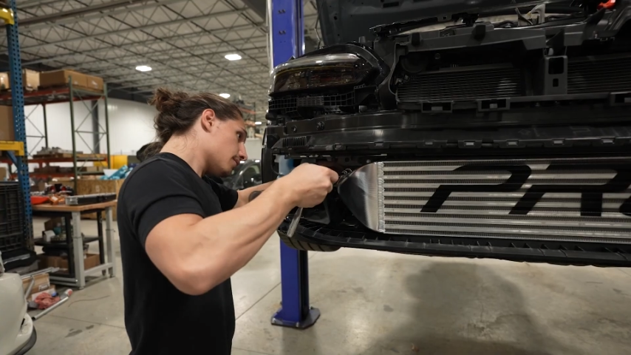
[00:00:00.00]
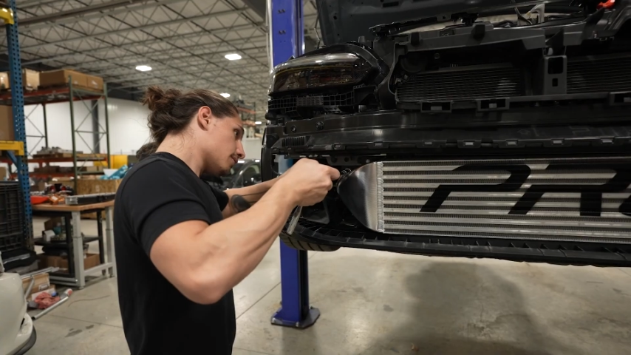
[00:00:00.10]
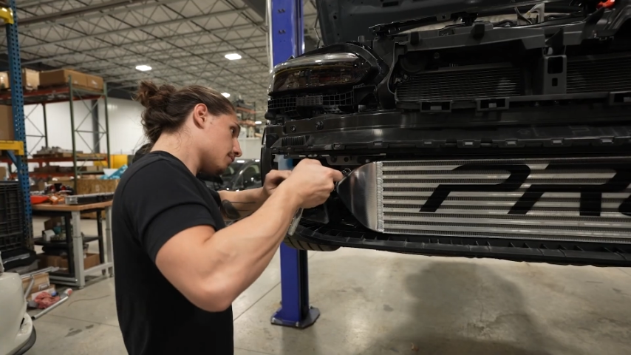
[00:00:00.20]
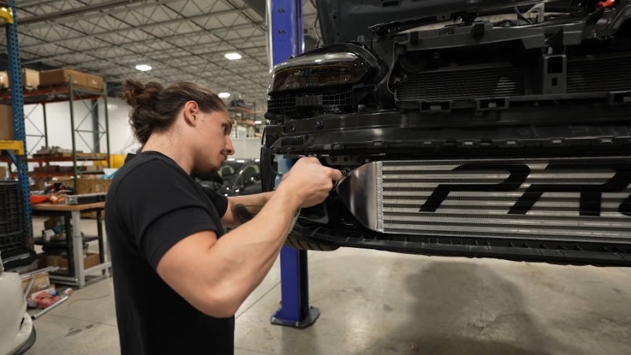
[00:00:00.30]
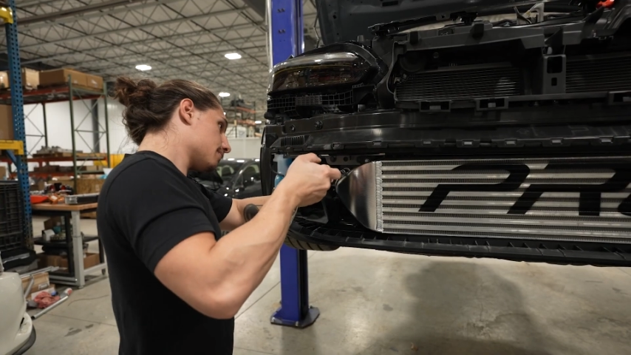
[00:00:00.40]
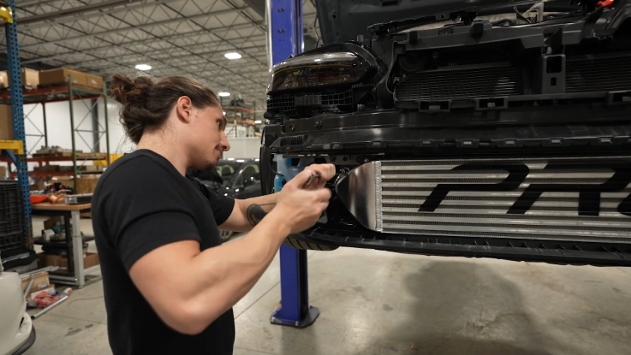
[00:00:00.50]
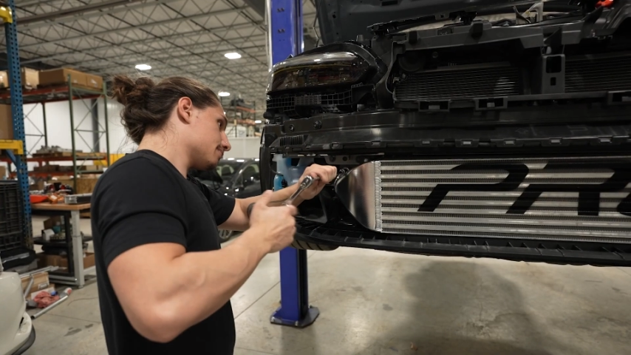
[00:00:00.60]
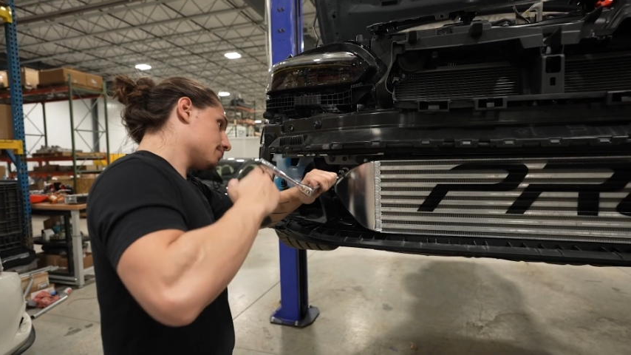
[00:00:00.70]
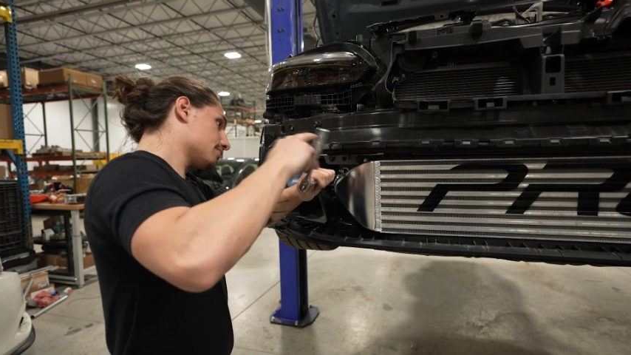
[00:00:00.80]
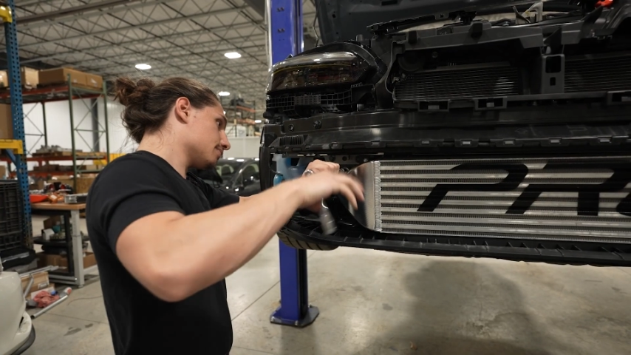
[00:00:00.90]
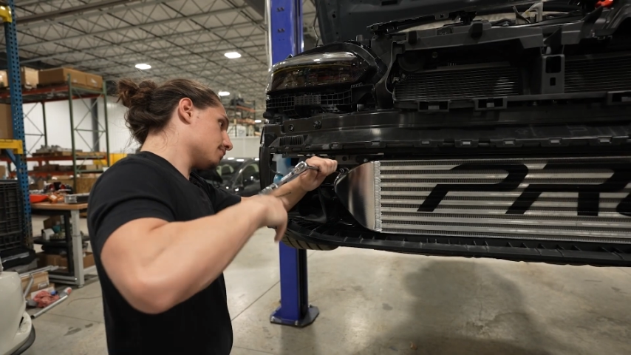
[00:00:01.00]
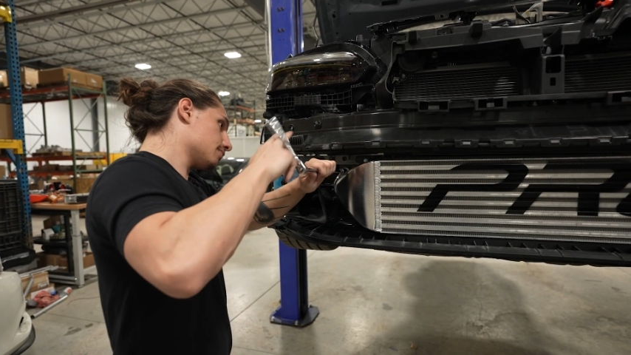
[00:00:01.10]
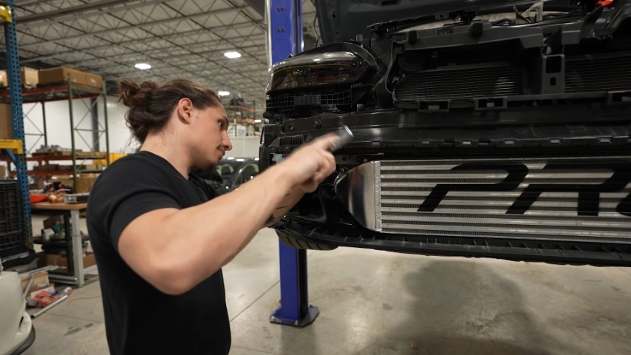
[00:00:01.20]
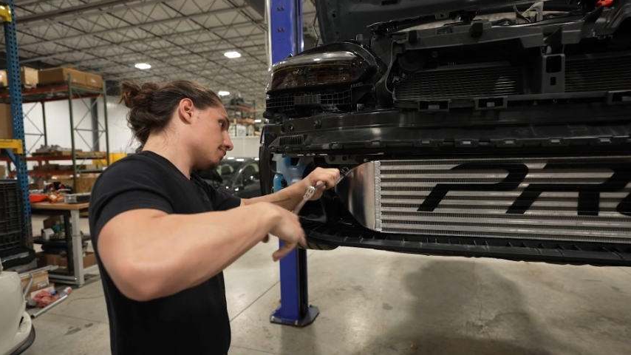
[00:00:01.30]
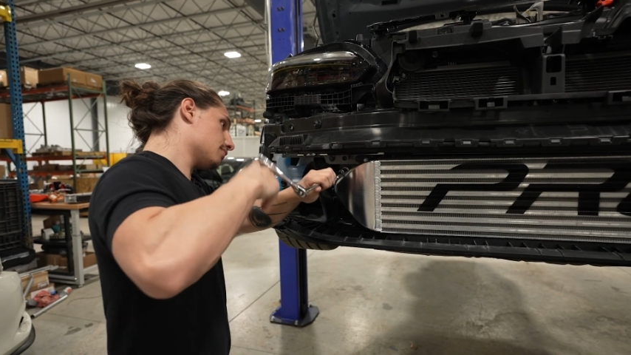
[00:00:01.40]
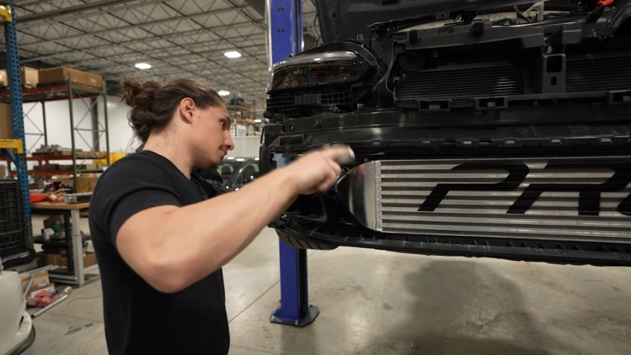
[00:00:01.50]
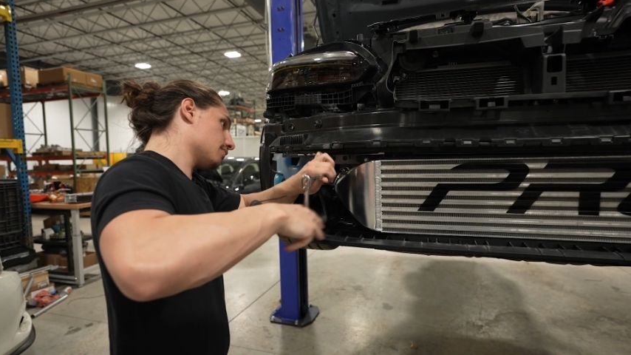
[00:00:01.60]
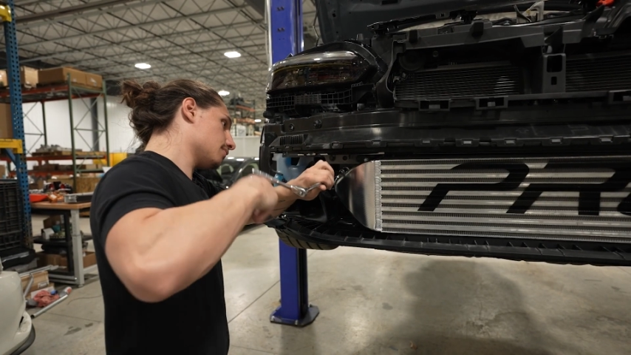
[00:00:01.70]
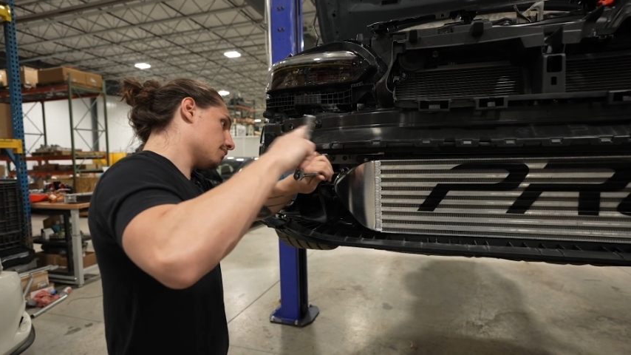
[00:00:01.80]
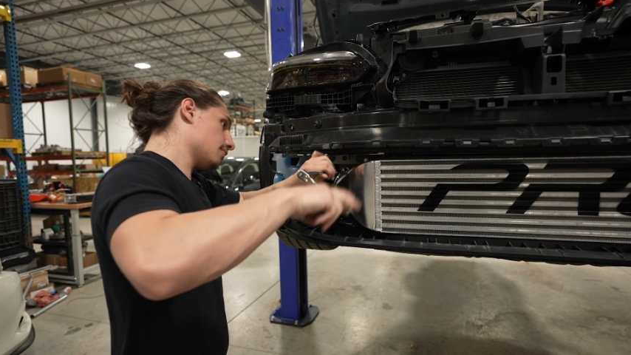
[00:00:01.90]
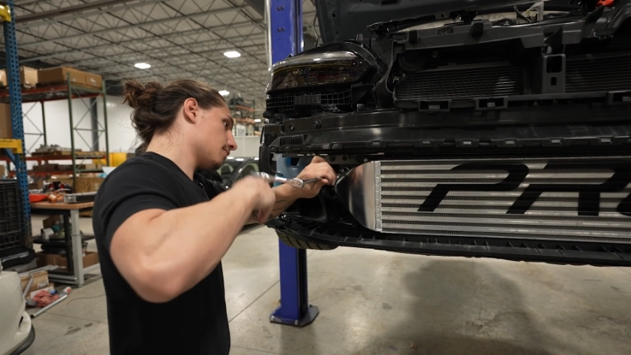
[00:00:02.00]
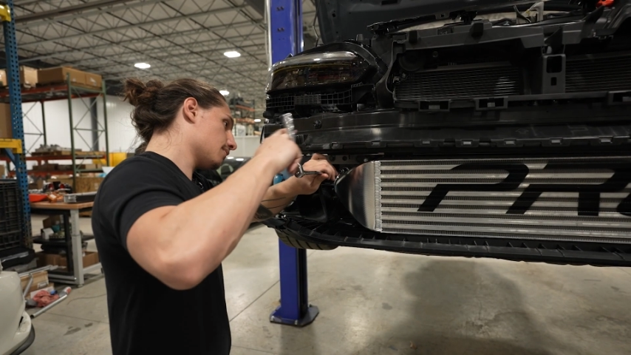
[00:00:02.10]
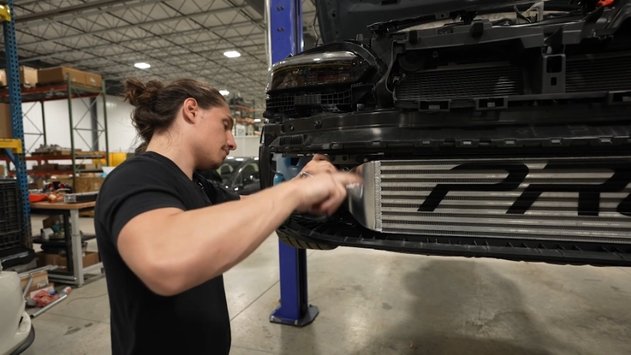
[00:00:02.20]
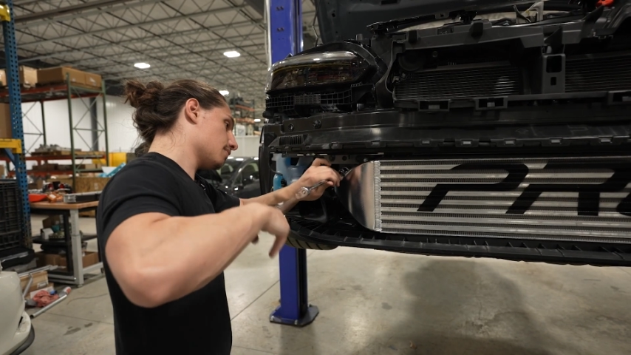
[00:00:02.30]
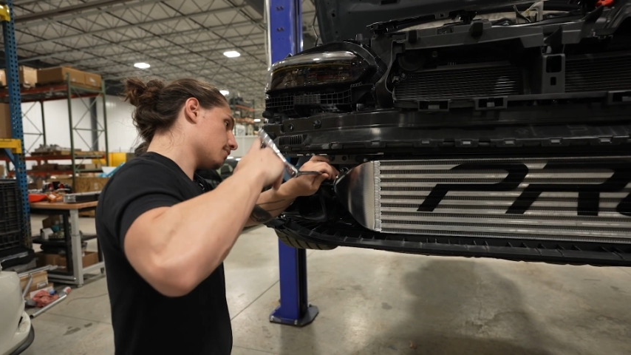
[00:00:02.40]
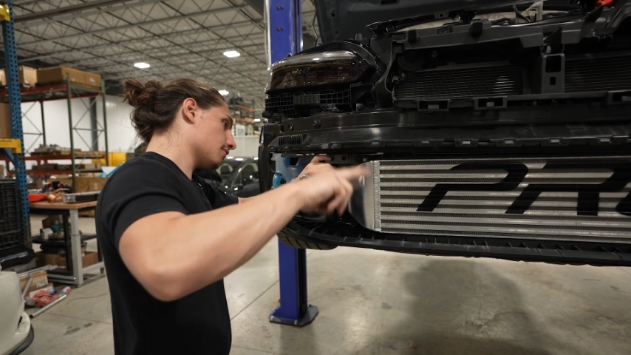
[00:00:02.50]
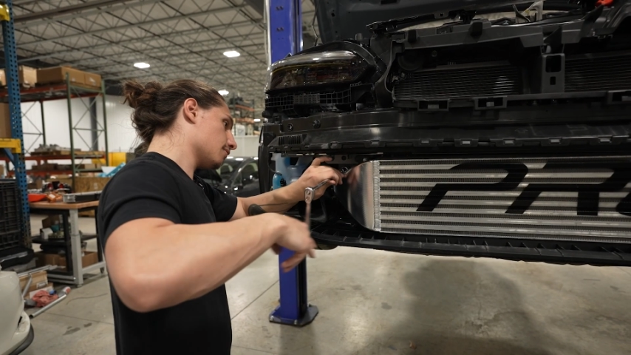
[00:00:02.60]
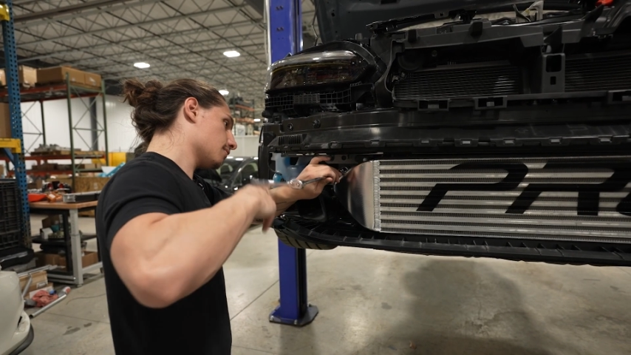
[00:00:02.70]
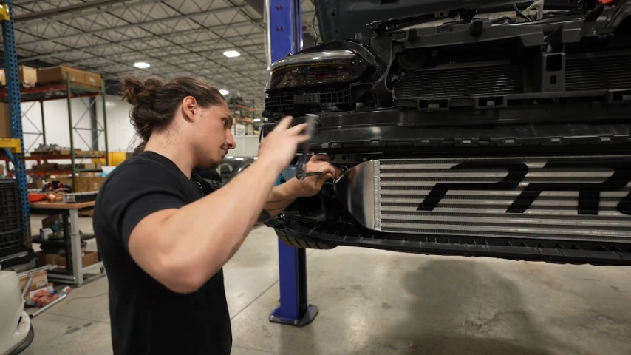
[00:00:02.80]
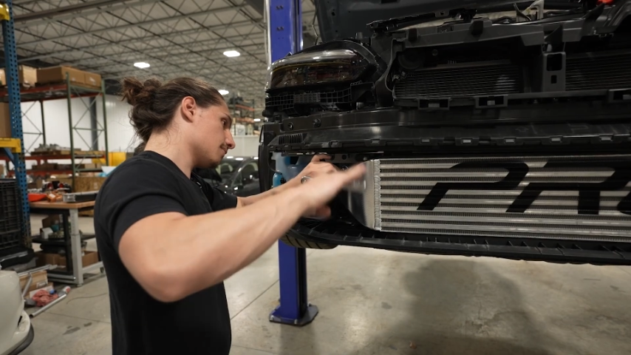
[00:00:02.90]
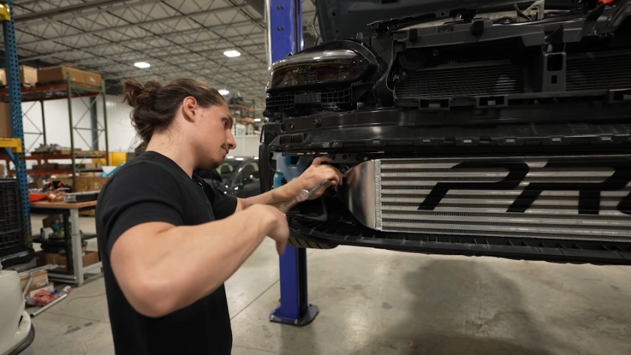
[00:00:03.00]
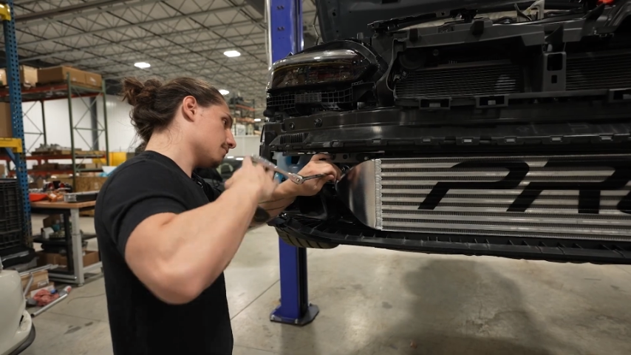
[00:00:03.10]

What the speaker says: Nobody speaks.